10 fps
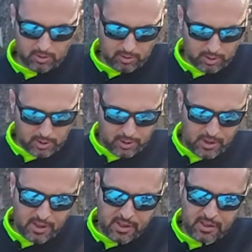And
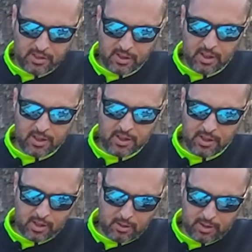this is this
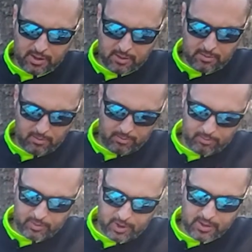accessories.
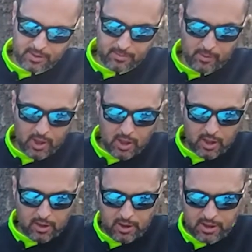Yes.
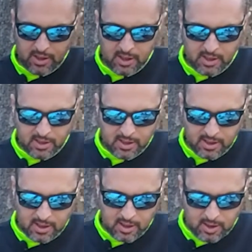This is
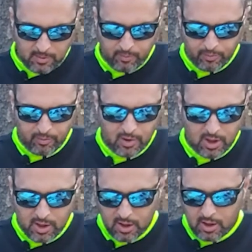a
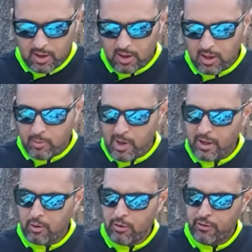
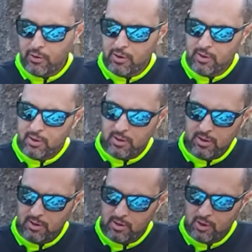microphone
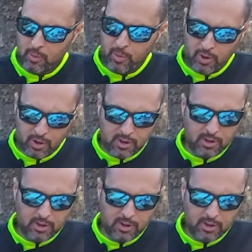support.